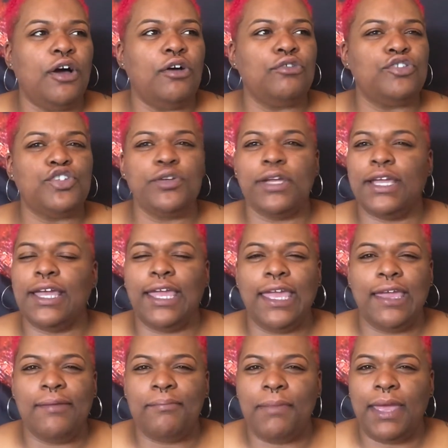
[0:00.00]
trick an
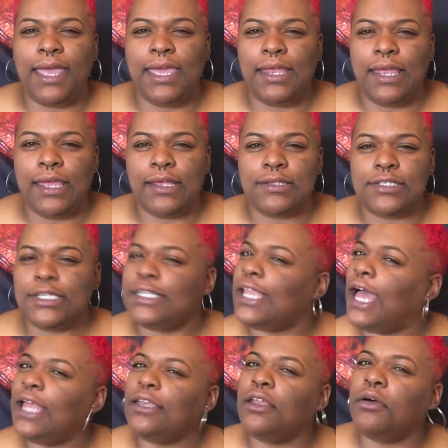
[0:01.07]
inmate into
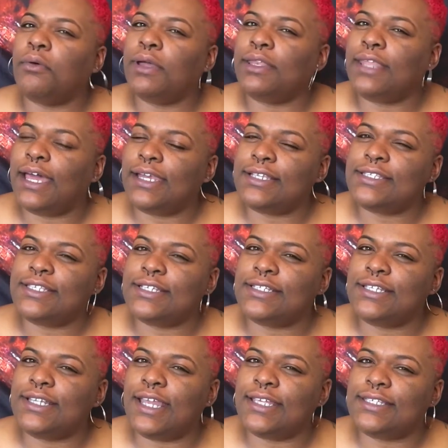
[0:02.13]
not knowing that it's
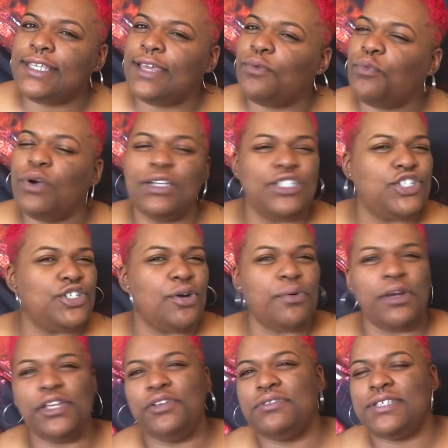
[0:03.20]
60 Days In? What show
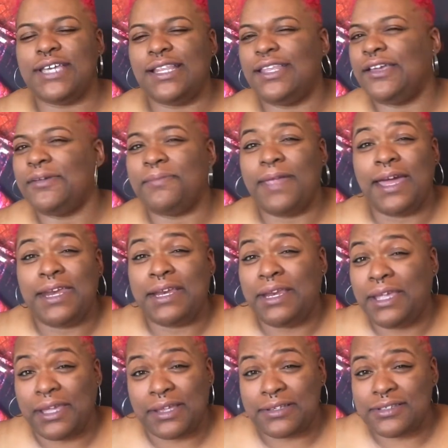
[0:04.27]
are you telling them that it
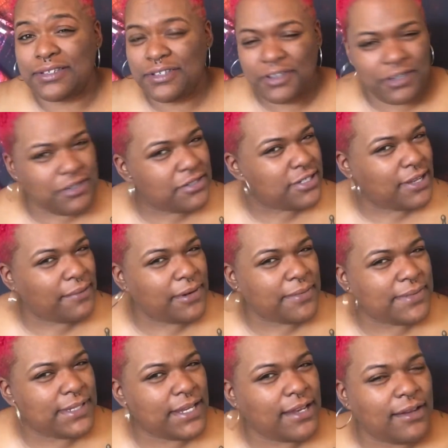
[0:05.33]
is? You understand what I'm
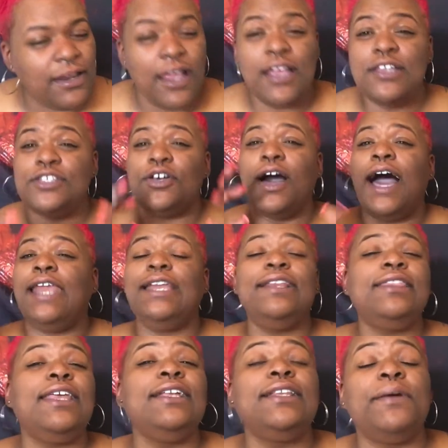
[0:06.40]
saying? So I didn't
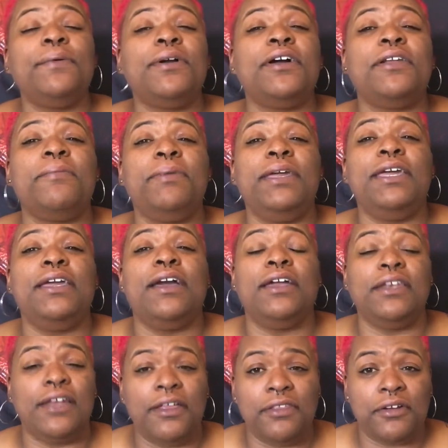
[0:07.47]
think there were gonna be
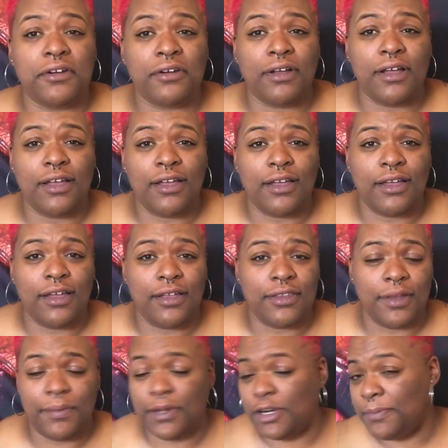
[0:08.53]
another
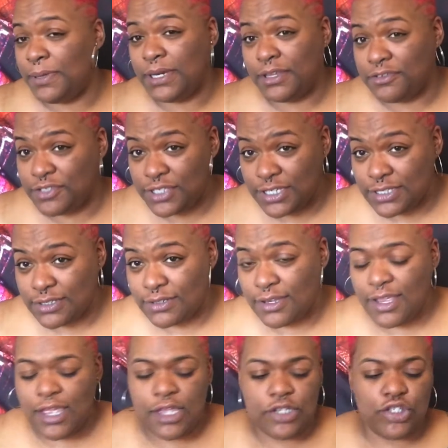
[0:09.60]
season.
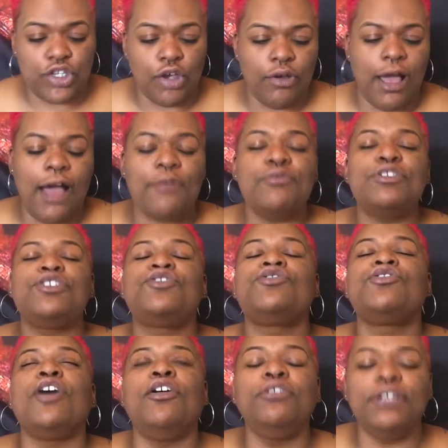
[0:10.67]
So I was
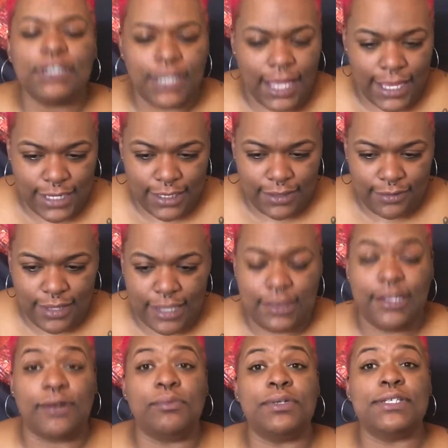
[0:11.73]
so delighted that
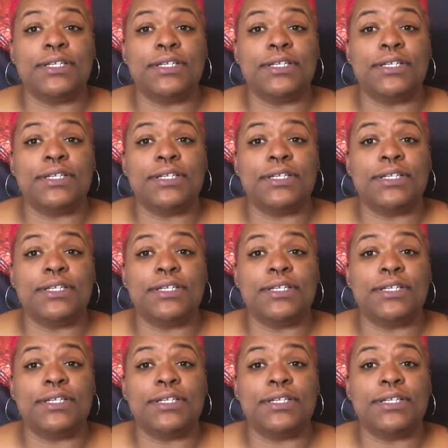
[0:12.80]
there was